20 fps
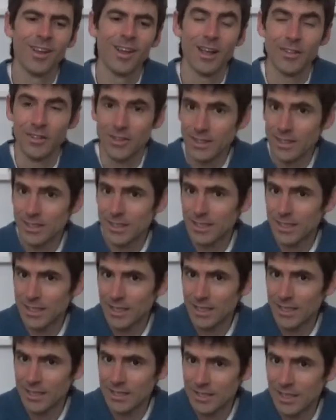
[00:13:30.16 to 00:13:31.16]
And this
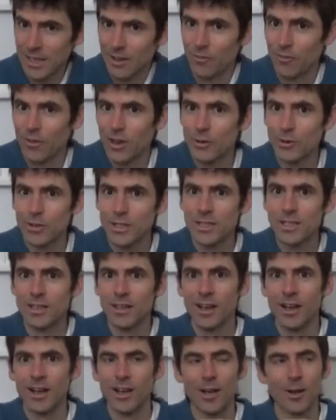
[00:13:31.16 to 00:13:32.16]
is a
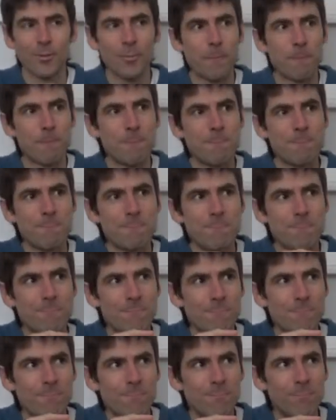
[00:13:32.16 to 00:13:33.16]
very um,
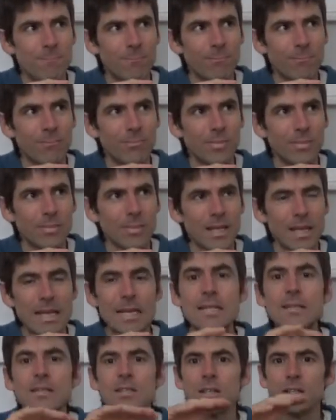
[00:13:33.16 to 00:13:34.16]

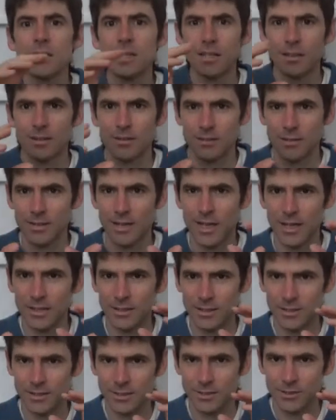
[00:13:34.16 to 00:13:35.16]
interlinked
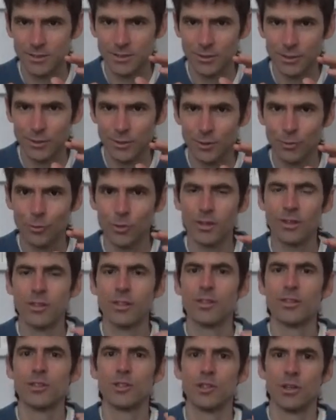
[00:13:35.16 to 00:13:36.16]
idea
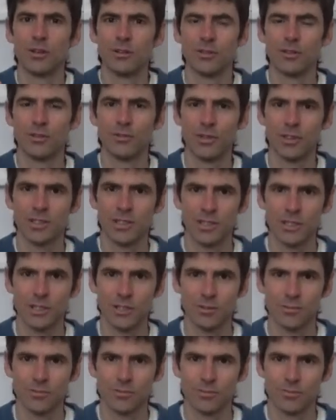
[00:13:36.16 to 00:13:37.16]
with the jungle
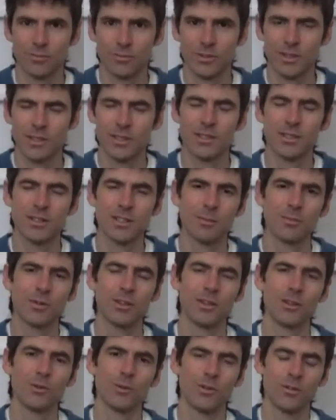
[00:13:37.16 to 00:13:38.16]
physician. This is
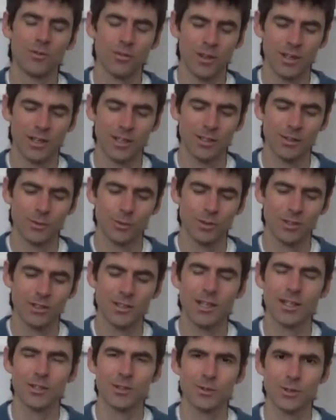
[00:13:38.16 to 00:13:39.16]
something that we find with
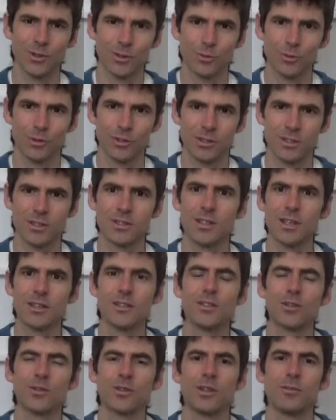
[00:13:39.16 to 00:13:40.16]
Sanskrit words.
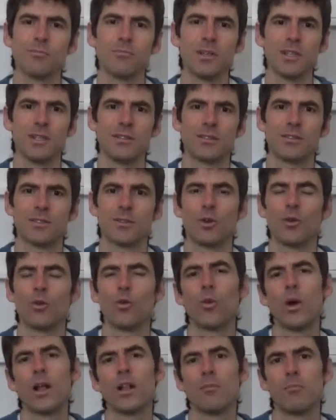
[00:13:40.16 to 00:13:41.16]
Sanskrit means
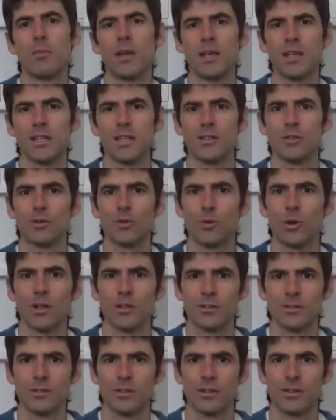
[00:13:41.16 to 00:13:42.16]
well made,
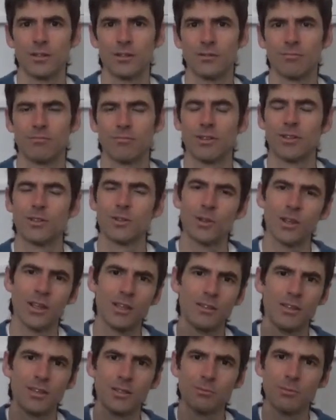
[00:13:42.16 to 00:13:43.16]
well done. So
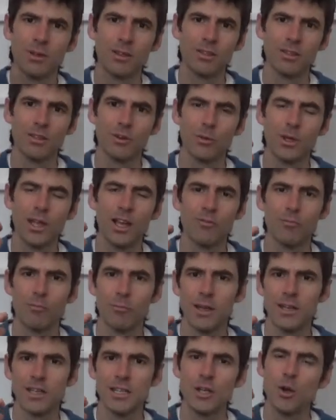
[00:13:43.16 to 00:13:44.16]
in this mantra we have
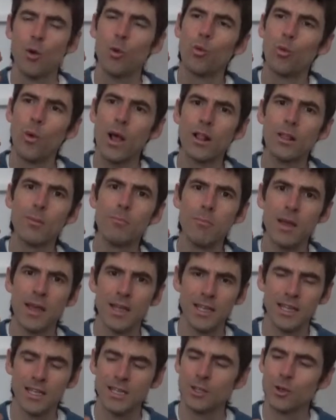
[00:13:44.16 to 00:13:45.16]
many well
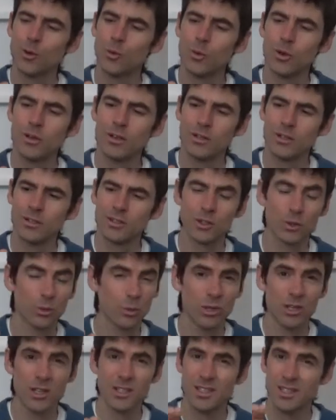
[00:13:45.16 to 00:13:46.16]
made words,
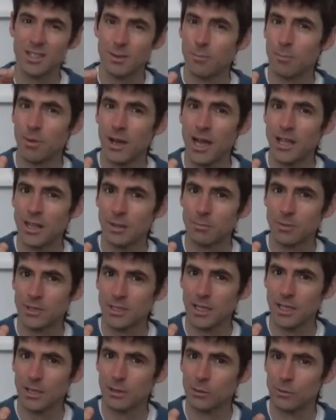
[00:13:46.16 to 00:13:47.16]
words that by
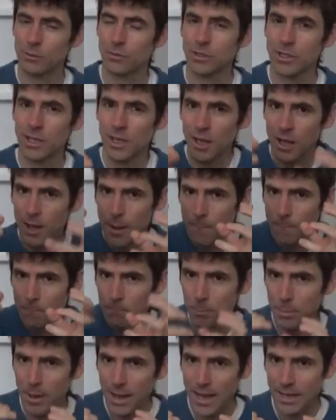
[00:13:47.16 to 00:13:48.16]
themselves
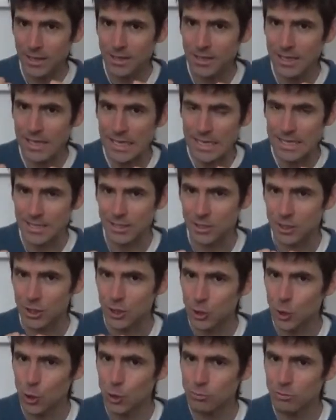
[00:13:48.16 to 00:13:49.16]
pack in
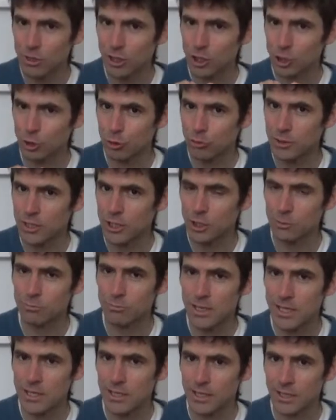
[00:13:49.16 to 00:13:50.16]
so much rich
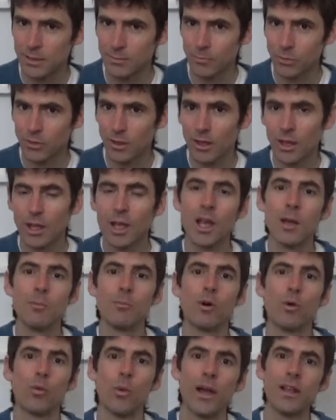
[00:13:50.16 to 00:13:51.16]
meaning.
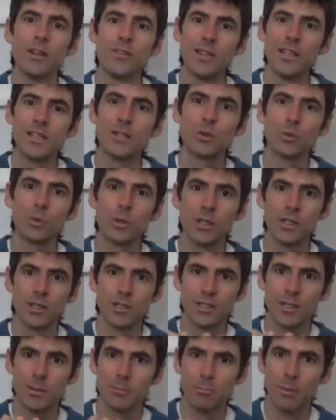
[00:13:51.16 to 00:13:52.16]
But when these
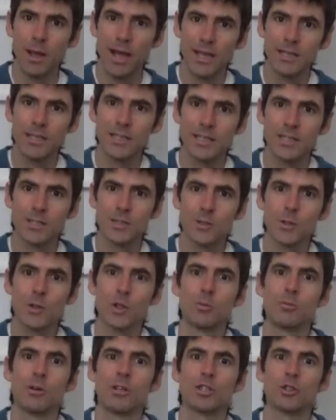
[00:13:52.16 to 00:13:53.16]
words that pack in
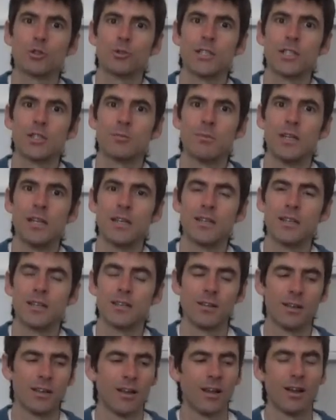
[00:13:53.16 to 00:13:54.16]
so much rich
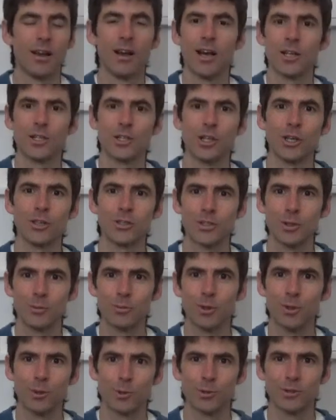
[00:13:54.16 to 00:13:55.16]
meaning are
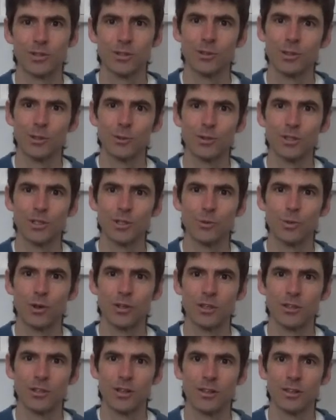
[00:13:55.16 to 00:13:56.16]
juxtaposed close to
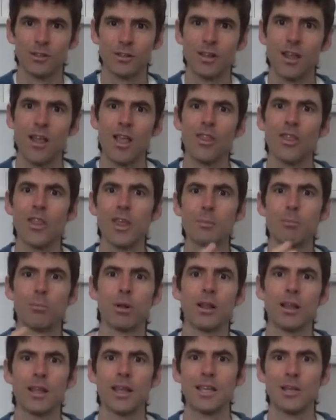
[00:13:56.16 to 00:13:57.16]
one another. They
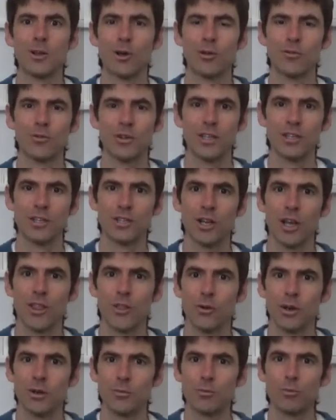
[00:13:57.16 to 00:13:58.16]
play off each
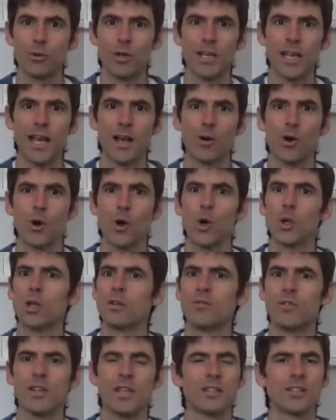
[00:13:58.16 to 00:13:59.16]
other and bring out all
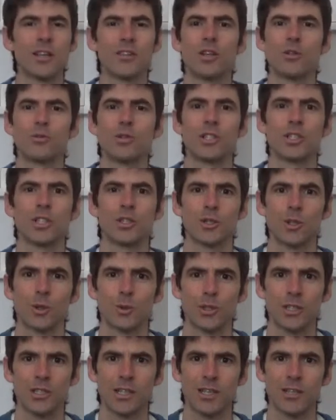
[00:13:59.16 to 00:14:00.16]
of these other rich
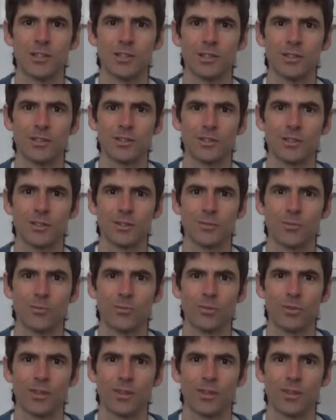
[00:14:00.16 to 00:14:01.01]
associations.